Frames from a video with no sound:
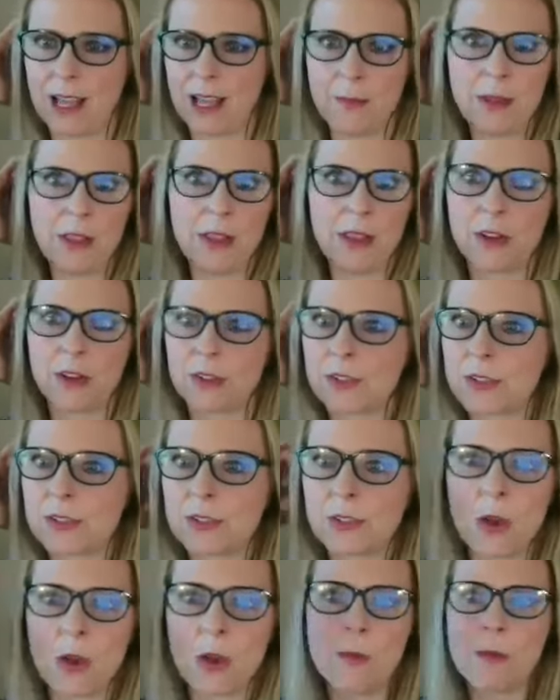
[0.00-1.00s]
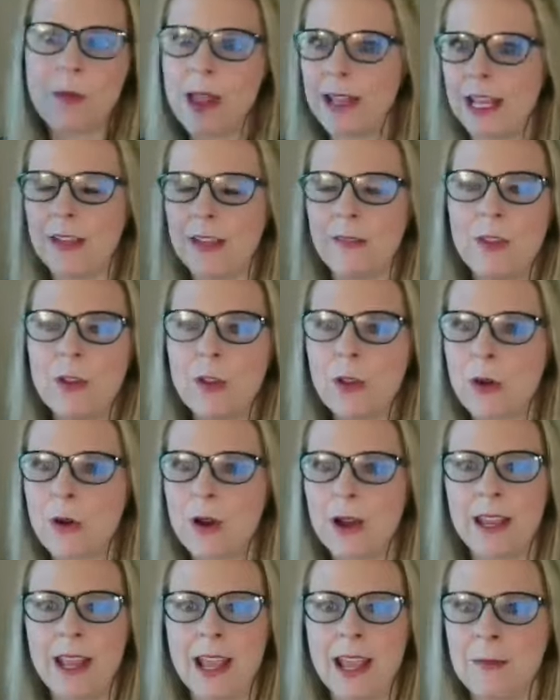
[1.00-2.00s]
I mean, there's so many. If you go
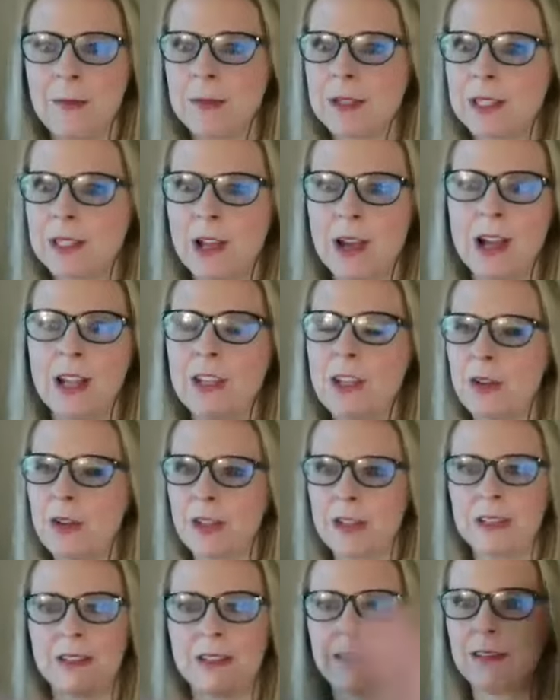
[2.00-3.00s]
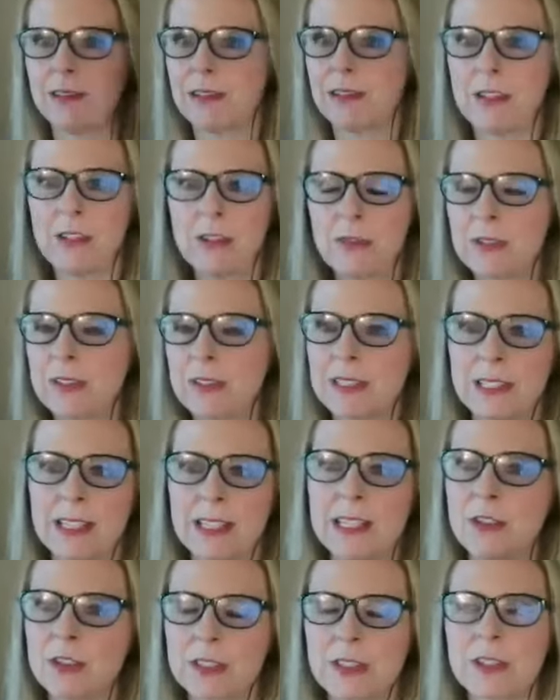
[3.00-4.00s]
on Amazon, you
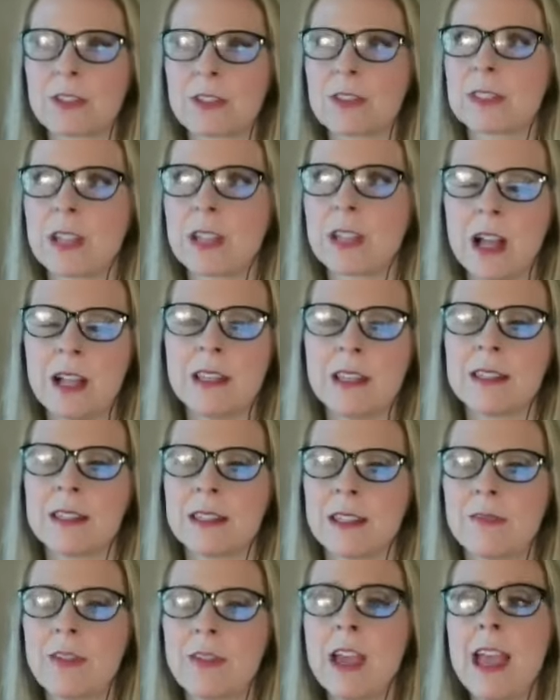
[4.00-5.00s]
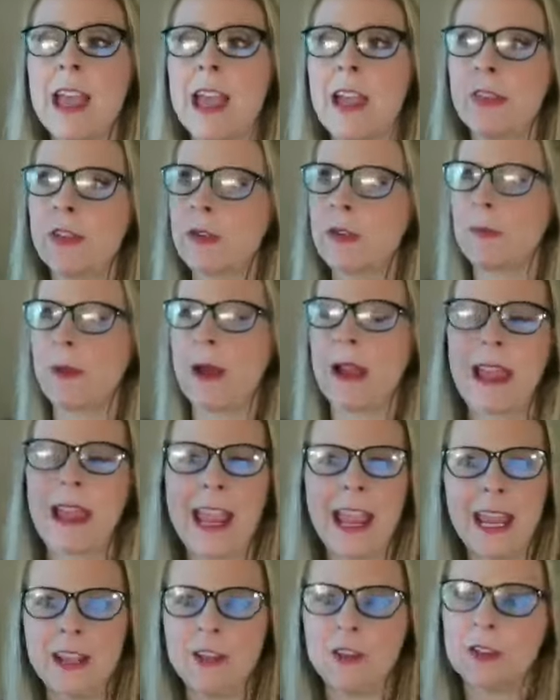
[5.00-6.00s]
see there's tons of, and they're by
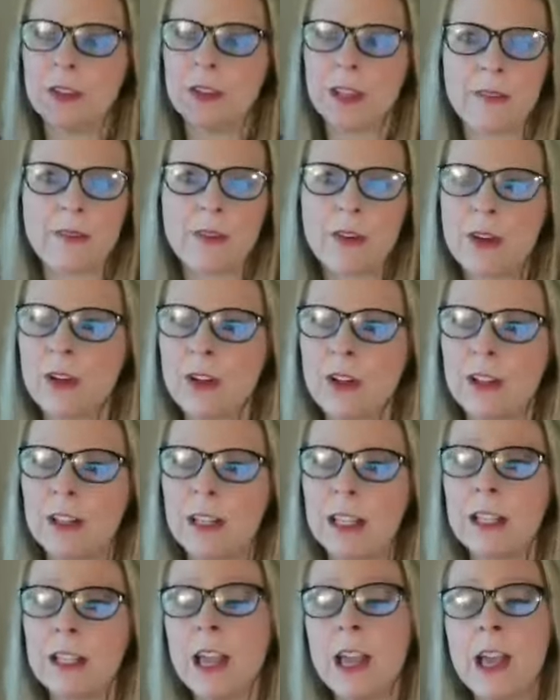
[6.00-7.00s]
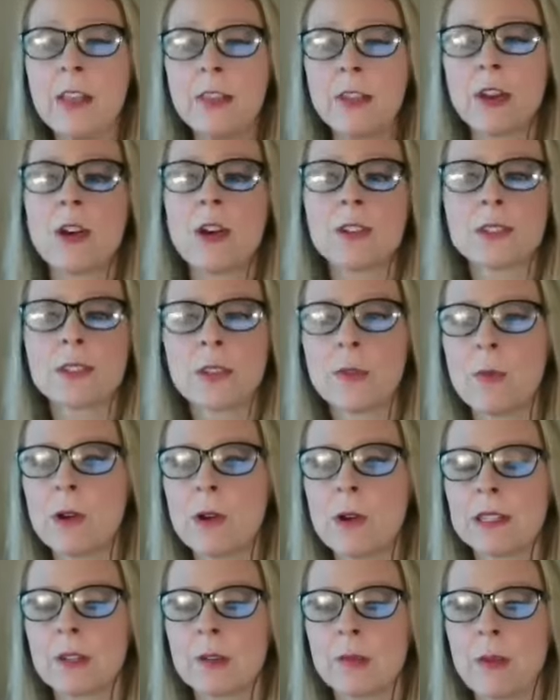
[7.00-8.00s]
age level. And there are also
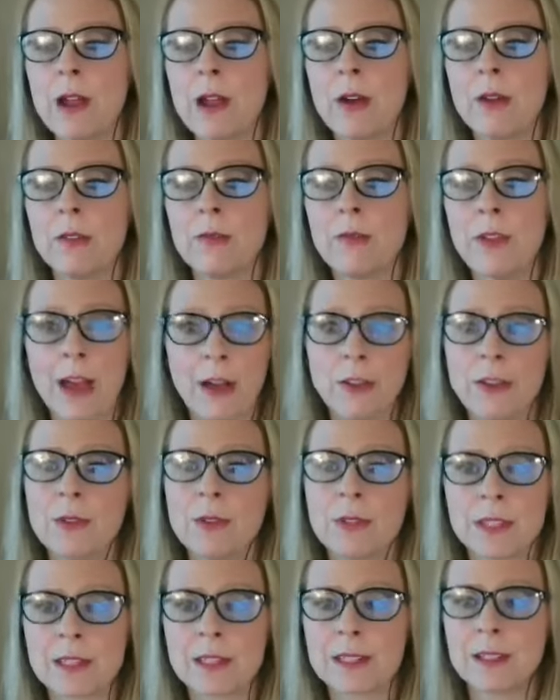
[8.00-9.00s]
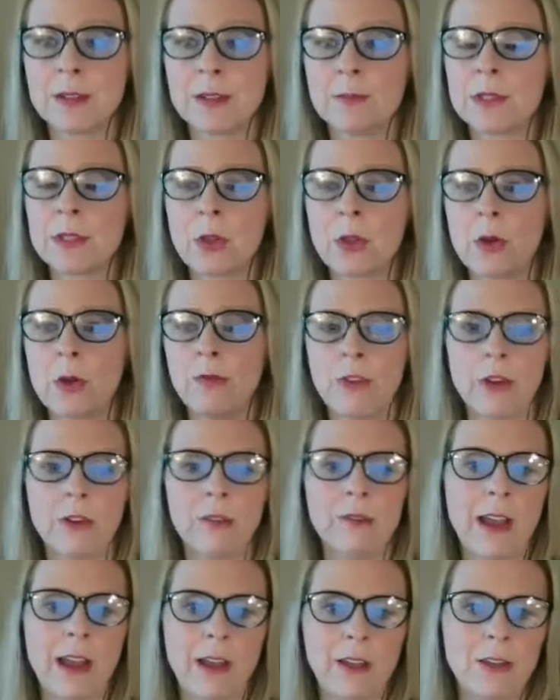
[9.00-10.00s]
ones around value systems. So if your
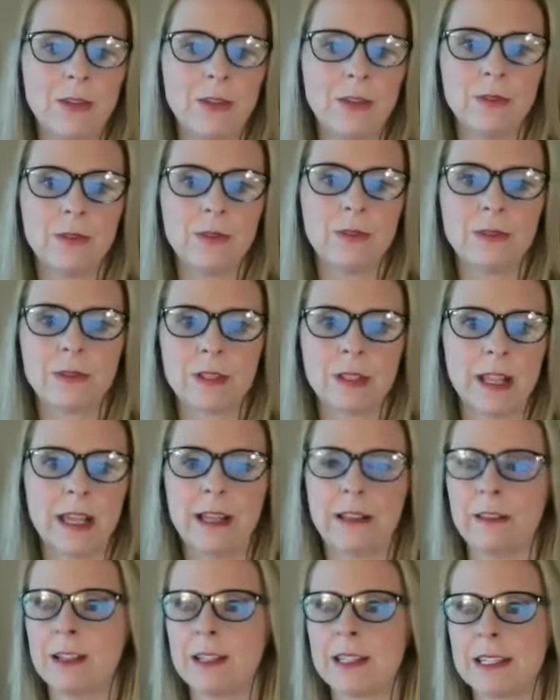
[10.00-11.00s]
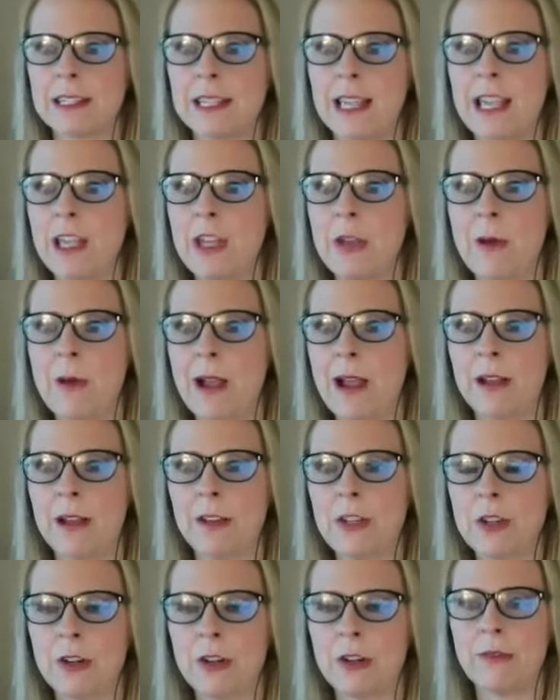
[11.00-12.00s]
value, let's say
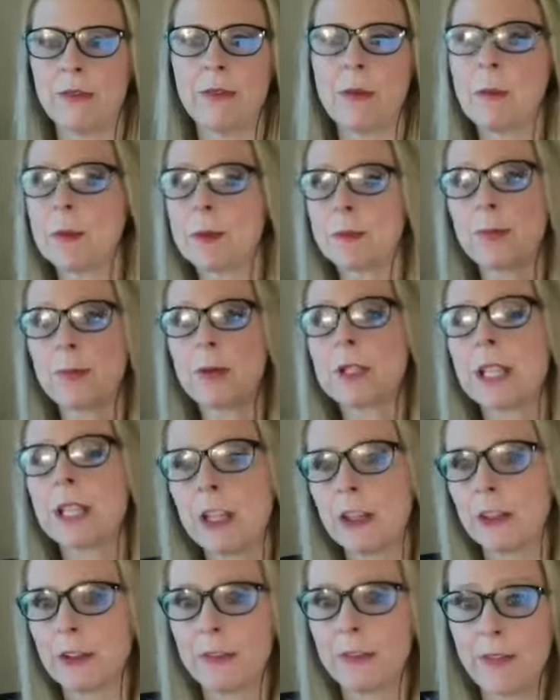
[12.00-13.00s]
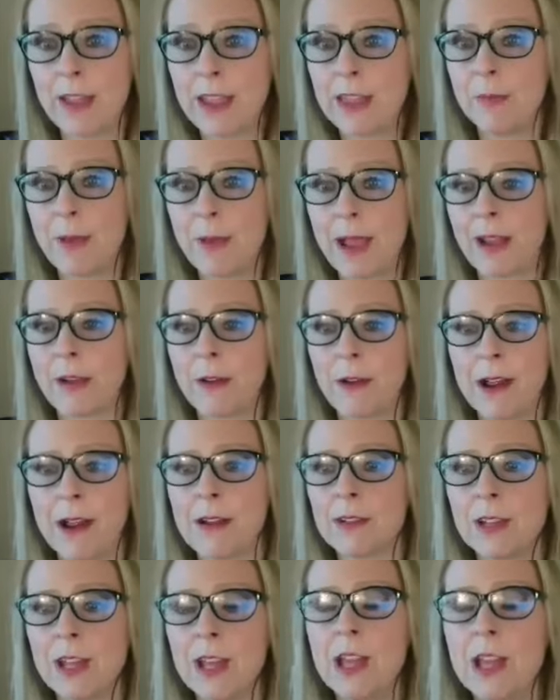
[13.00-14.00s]
you're from a particular faith
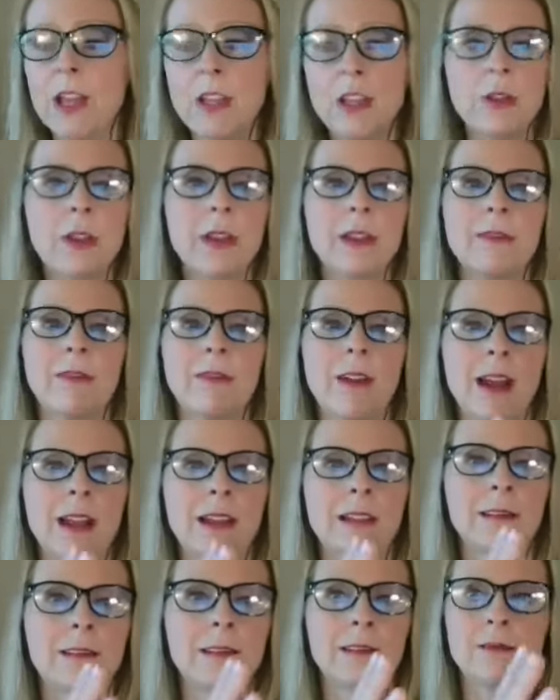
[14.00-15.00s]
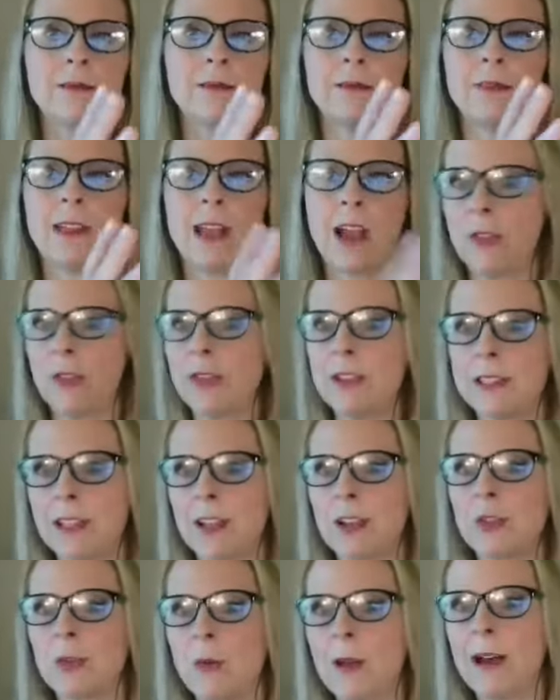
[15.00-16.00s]
background, you can find healthy
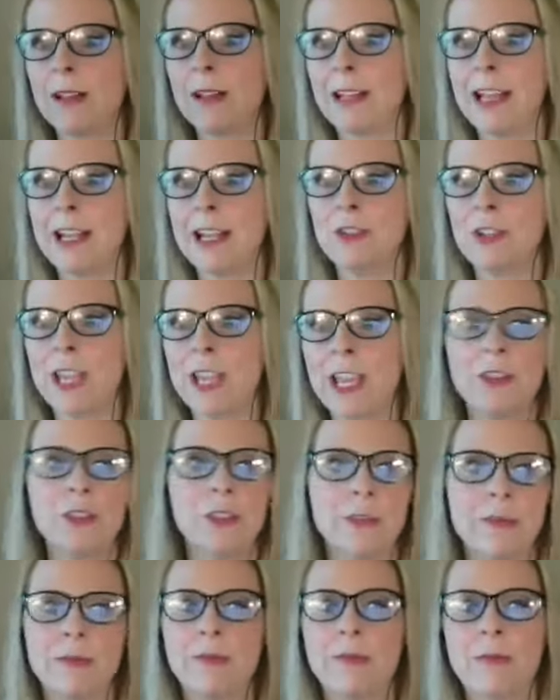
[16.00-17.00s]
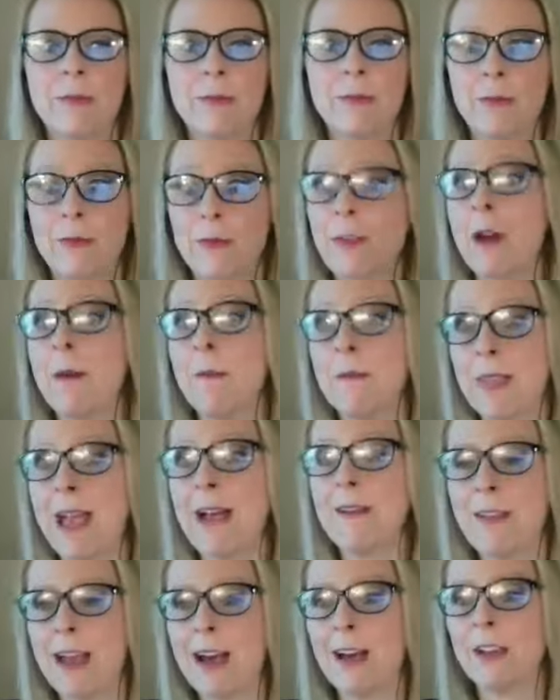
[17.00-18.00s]
sexuality education from
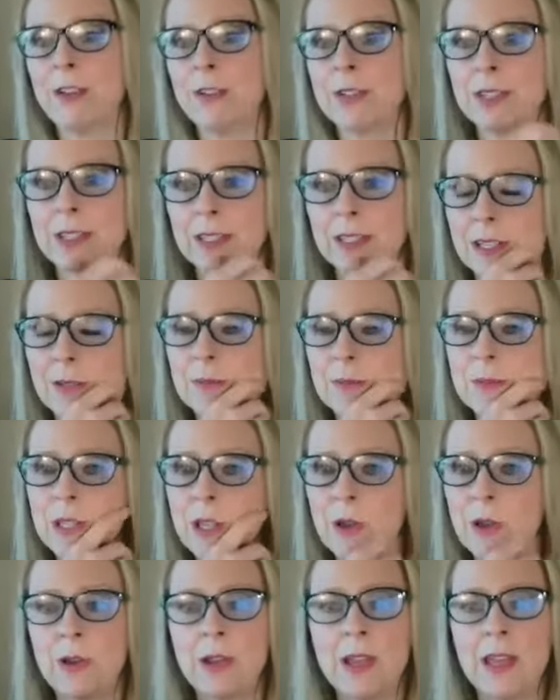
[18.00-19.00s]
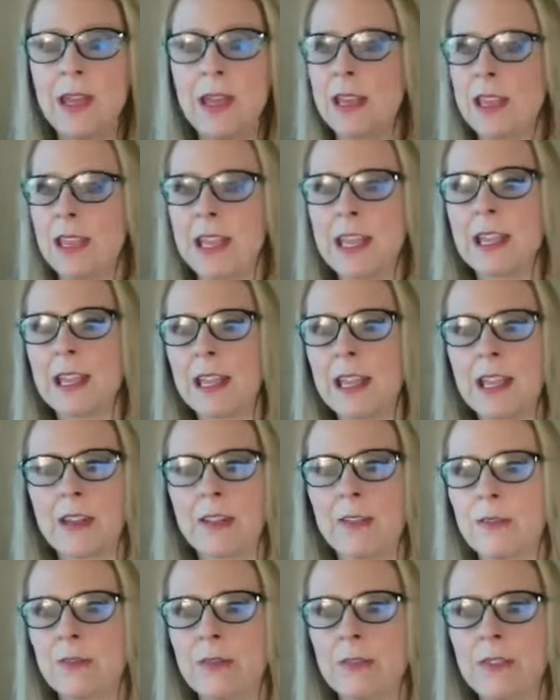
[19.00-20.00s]
that value system. So
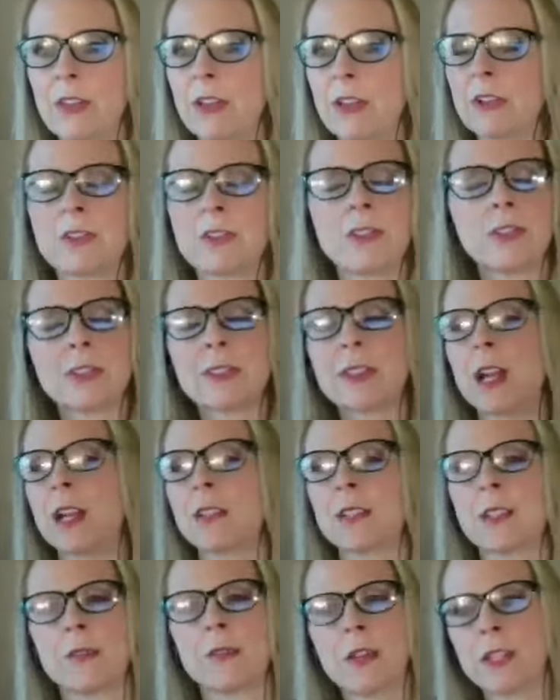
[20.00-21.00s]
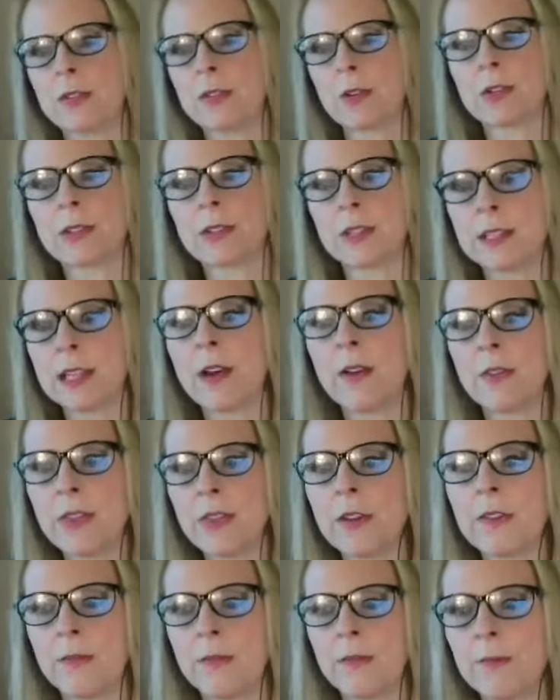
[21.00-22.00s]
there's just tons of resources out
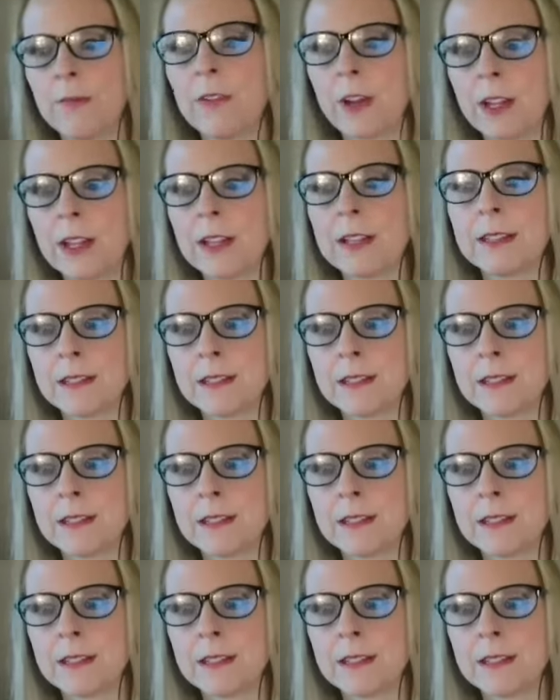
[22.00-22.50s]
there for kids.